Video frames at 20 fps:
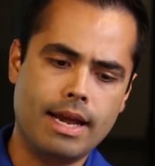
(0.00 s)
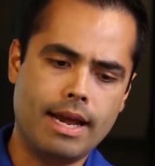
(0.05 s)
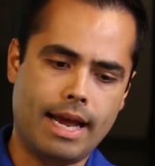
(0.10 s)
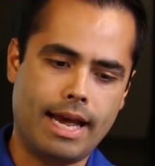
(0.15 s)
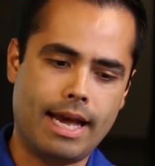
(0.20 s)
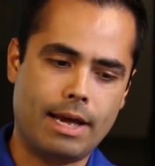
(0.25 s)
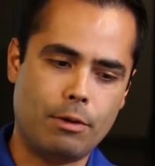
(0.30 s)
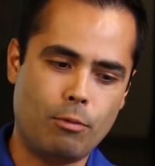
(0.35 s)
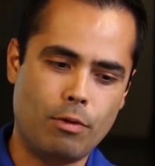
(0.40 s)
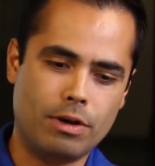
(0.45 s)

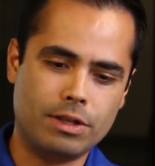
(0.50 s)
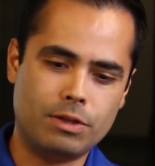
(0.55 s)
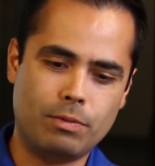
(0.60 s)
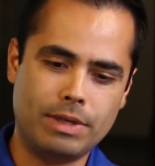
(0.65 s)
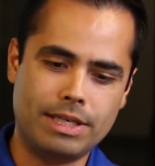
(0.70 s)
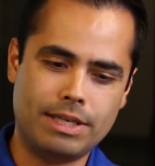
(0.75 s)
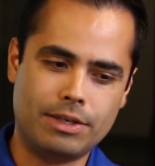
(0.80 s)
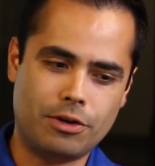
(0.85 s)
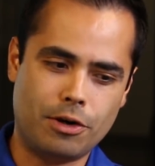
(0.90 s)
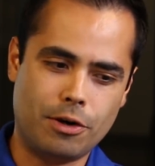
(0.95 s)
And once
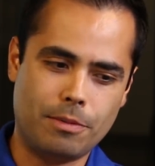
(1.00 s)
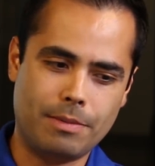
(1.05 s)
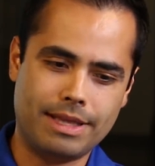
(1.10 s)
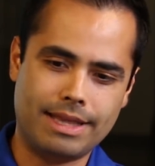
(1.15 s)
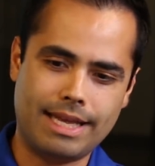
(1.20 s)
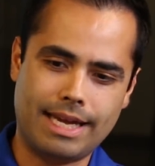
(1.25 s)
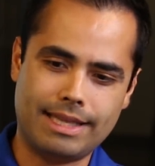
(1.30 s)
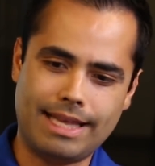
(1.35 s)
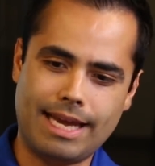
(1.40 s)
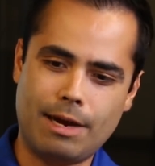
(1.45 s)
we
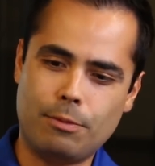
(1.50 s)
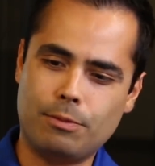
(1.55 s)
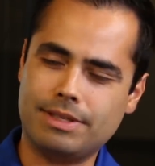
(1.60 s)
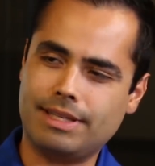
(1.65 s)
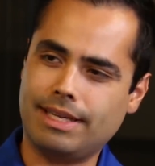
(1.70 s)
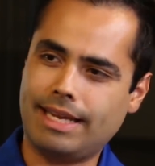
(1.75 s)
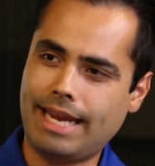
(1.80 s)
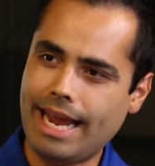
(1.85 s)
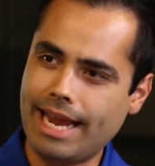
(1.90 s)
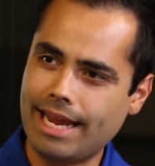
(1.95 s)
determined that that was
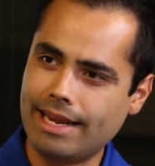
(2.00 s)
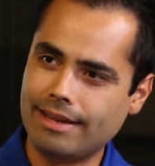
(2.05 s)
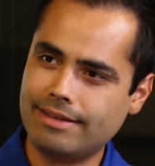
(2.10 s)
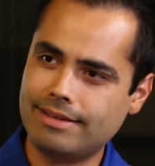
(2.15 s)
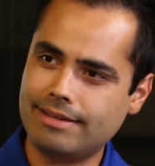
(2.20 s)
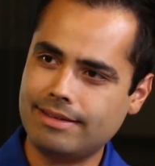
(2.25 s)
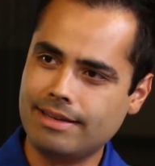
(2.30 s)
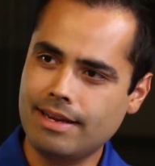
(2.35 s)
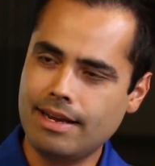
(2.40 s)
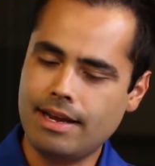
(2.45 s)
the
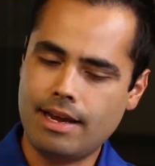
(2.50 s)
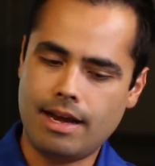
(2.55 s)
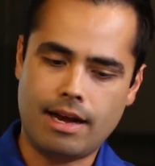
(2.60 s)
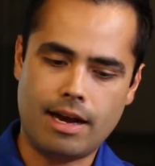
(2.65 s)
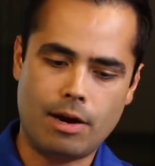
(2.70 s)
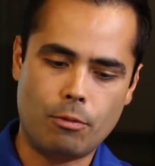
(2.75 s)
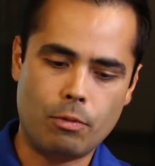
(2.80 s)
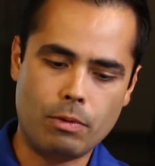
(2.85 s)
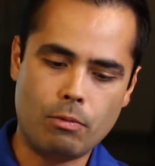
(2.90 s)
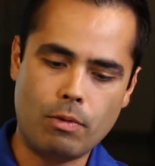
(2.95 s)
case,
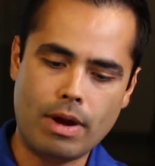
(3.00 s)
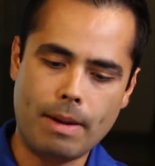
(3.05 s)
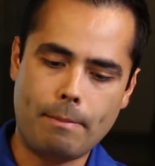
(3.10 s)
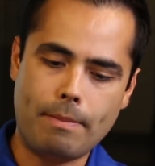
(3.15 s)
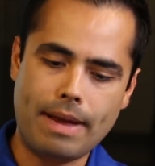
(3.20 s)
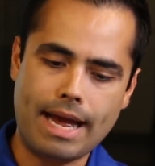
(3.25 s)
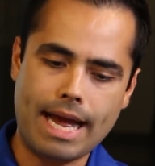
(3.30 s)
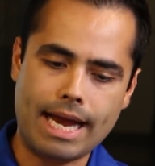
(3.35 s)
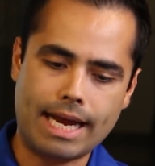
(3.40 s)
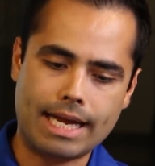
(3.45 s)
we
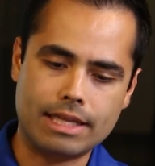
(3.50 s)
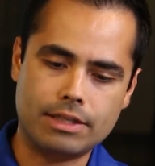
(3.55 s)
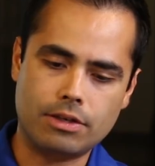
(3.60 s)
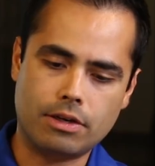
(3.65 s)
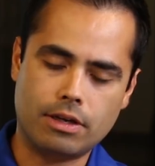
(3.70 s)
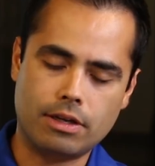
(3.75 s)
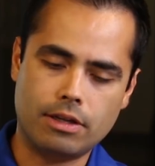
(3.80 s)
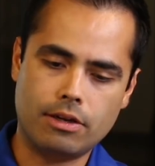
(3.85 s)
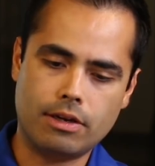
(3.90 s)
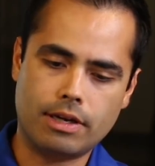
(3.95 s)
went back and
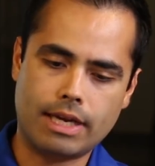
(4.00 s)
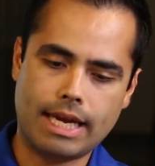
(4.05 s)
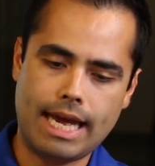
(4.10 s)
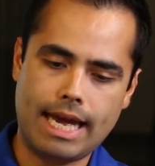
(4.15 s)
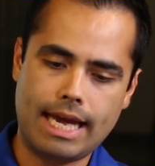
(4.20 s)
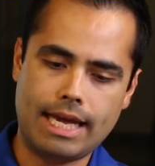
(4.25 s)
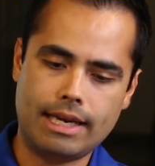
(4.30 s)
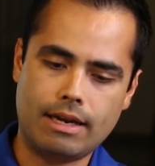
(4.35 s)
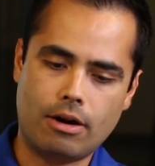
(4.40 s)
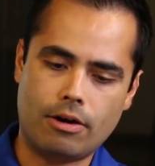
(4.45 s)
took a look
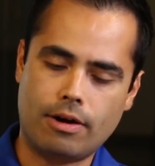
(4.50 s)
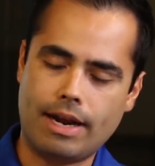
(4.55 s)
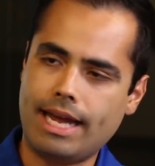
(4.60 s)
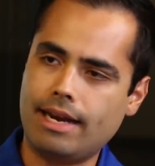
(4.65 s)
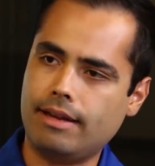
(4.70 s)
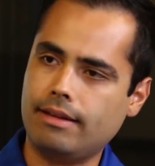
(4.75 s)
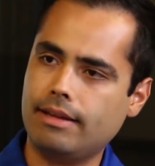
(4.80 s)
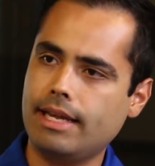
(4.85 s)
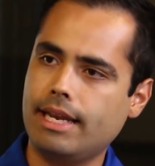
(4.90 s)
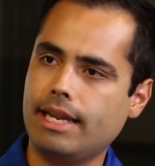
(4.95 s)
at our
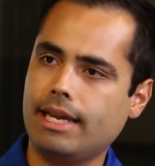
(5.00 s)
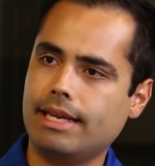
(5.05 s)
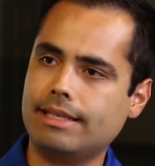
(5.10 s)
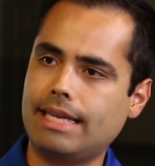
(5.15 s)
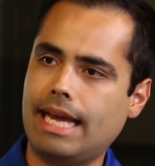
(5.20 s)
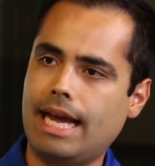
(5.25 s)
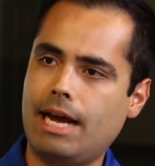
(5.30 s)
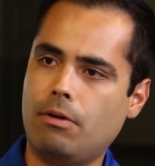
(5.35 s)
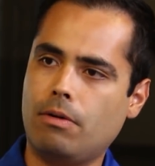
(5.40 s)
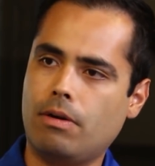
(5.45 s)

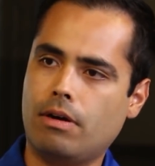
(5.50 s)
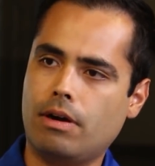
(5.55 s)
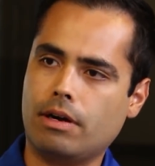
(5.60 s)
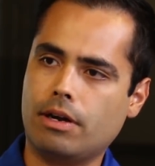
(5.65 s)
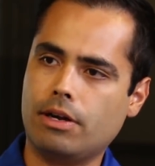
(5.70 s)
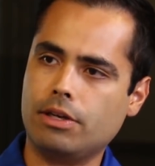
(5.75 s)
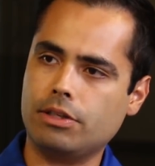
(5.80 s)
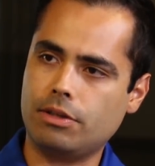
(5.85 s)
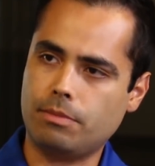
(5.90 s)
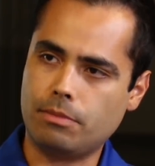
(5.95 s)
analytics, how our
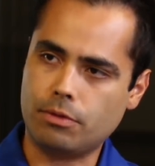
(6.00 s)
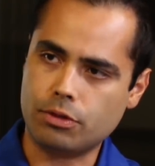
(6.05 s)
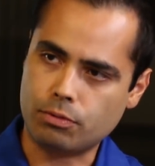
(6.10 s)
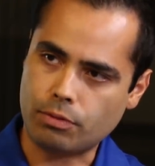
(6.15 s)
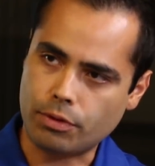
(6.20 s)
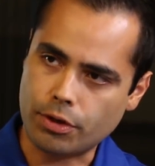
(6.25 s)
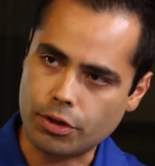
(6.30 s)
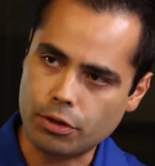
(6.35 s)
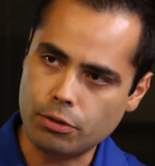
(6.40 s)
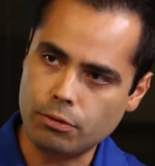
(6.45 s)
customers
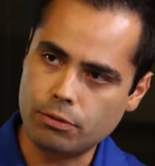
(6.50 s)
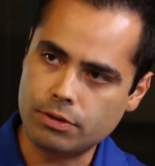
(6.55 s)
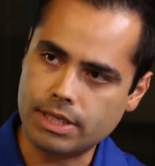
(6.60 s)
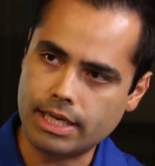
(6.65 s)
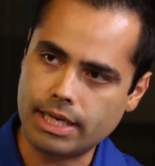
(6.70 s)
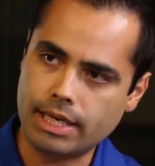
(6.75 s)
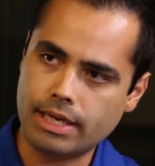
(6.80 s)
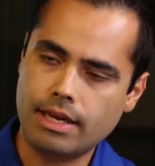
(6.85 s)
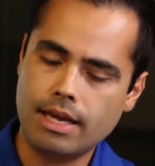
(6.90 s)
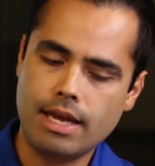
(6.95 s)
were
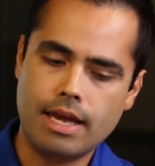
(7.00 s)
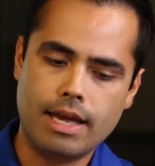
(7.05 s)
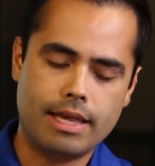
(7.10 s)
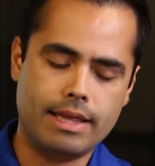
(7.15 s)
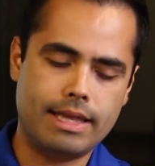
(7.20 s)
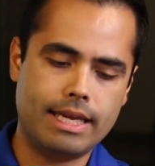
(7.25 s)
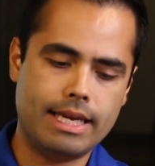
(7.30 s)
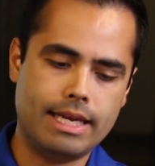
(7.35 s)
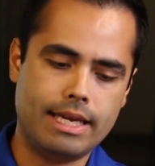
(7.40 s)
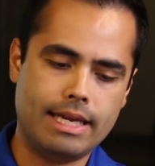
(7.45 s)
using
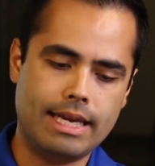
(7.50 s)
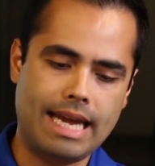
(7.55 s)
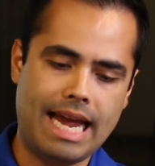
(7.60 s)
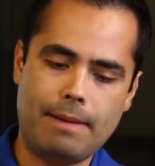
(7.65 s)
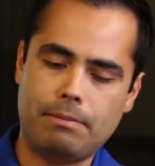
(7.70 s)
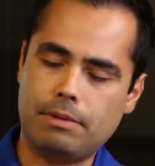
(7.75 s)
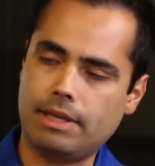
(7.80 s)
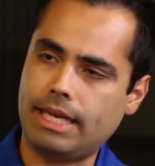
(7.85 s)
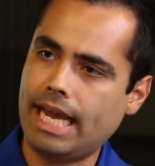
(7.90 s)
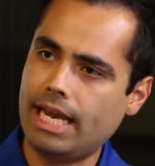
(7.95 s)
the
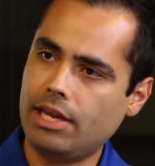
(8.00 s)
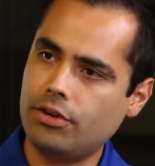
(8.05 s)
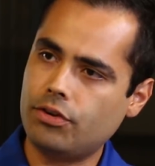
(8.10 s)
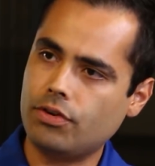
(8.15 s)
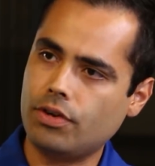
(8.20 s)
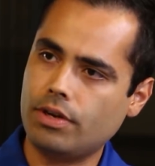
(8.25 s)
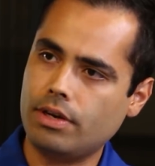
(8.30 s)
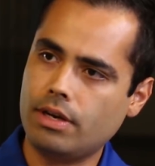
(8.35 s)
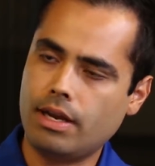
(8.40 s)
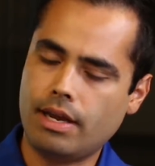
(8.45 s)

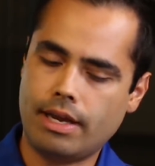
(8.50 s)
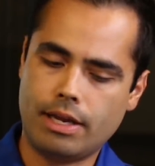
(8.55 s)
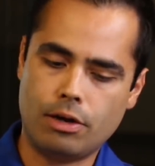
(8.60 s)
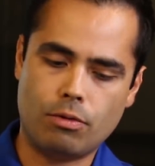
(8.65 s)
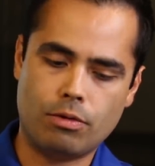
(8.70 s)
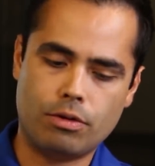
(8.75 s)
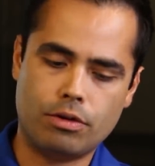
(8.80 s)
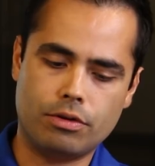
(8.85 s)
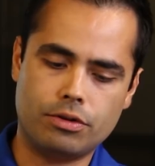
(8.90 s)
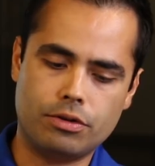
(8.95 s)
application in
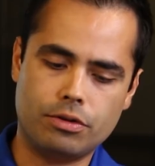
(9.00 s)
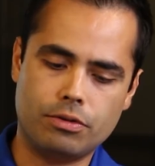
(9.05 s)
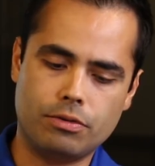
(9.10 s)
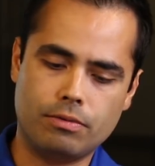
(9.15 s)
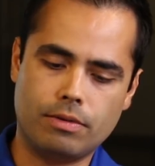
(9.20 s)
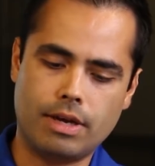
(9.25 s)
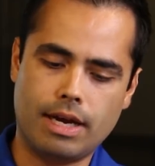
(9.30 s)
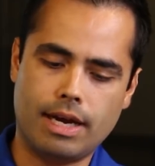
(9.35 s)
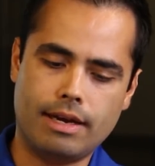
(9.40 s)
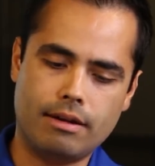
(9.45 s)
order
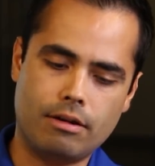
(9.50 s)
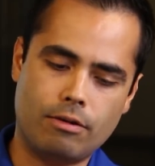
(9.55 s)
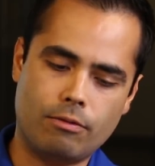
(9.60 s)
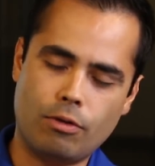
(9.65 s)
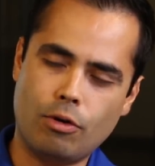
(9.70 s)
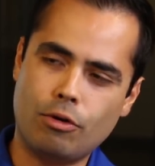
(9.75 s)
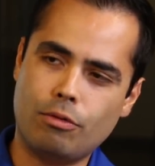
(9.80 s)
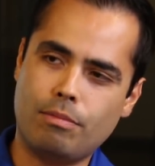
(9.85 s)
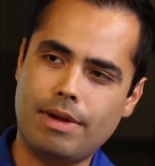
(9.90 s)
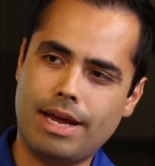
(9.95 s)
to guide our
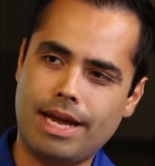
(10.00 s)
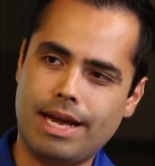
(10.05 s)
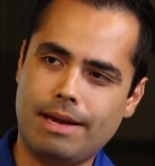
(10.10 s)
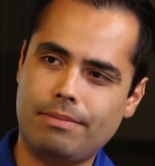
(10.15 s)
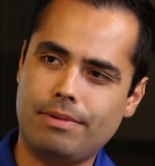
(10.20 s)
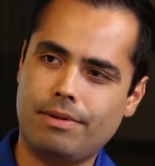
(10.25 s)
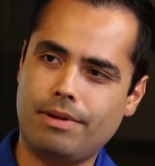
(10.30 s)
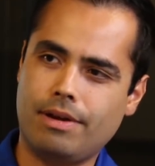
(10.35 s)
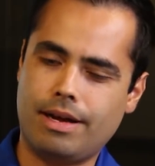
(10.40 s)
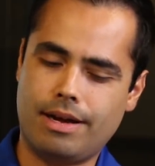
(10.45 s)

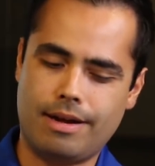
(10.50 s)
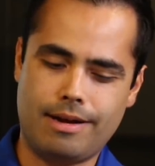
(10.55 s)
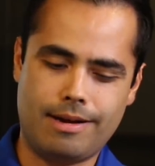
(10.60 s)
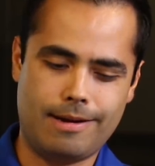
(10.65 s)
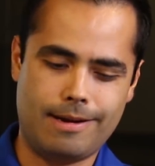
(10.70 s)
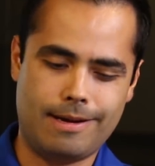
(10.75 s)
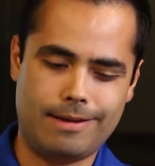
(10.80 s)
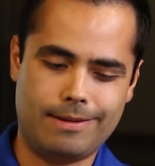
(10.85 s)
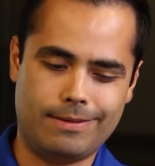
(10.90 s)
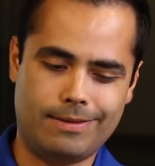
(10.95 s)

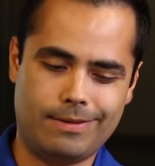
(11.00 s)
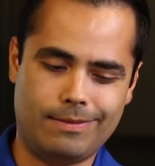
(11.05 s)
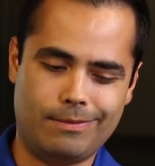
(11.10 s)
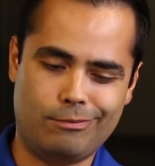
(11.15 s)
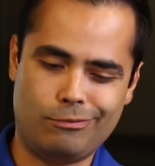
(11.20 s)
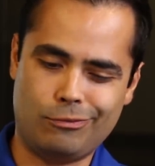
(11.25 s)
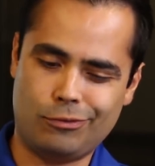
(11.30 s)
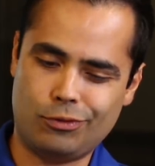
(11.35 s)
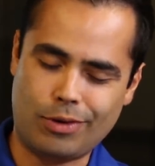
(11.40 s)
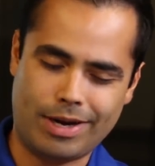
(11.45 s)
roadmap,
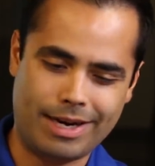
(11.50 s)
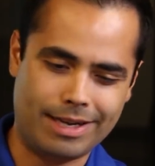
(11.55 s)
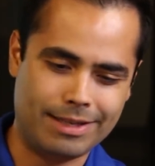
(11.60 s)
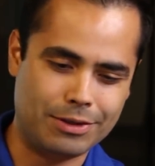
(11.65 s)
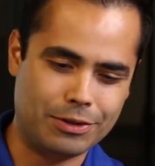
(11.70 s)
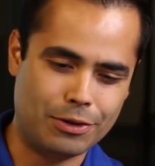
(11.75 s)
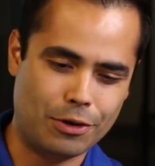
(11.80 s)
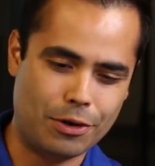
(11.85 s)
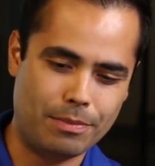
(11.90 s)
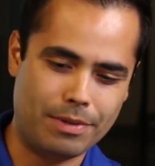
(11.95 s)
try to
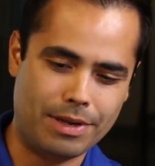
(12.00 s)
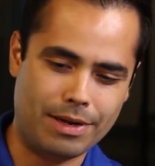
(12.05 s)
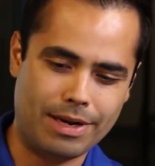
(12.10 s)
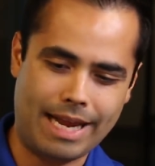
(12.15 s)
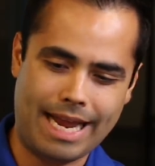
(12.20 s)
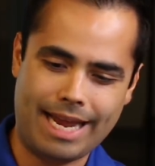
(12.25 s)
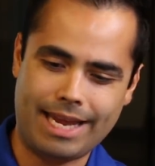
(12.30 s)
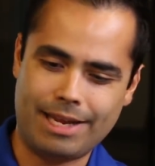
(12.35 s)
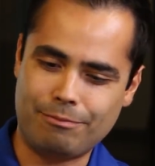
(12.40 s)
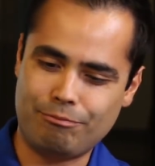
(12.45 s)

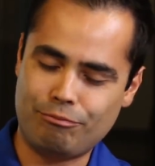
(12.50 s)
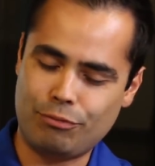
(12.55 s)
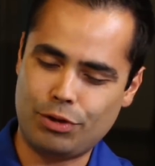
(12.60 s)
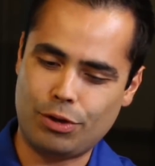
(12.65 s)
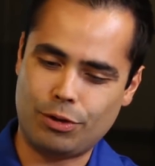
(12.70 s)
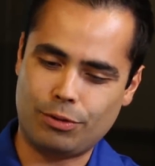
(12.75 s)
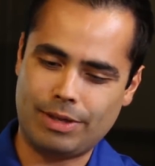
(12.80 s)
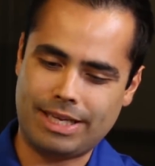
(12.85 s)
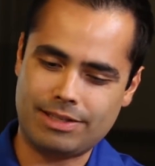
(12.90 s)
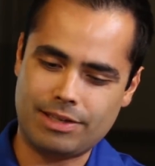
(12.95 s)
determine, hey,
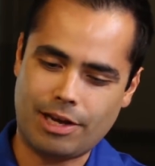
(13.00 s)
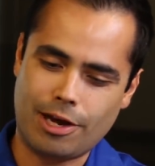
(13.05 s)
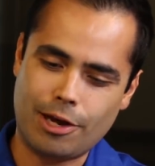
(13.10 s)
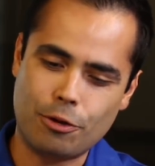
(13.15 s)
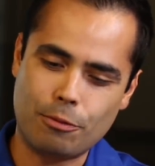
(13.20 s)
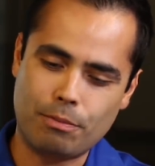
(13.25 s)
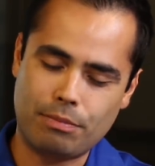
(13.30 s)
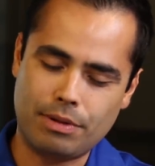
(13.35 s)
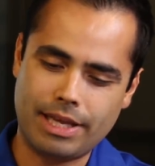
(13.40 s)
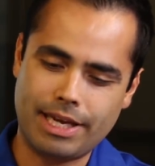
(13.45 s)
is
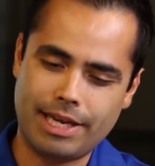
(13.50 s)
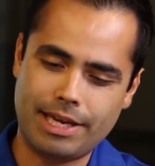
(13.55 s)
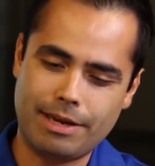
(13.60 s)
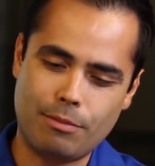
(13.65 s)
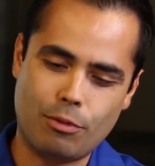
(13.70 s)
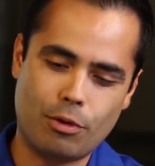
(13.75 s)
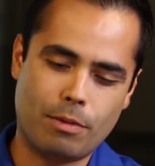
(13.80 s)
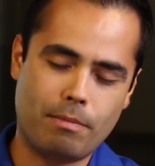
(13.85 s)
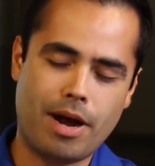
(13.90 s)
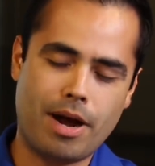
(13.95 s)
autoplay a more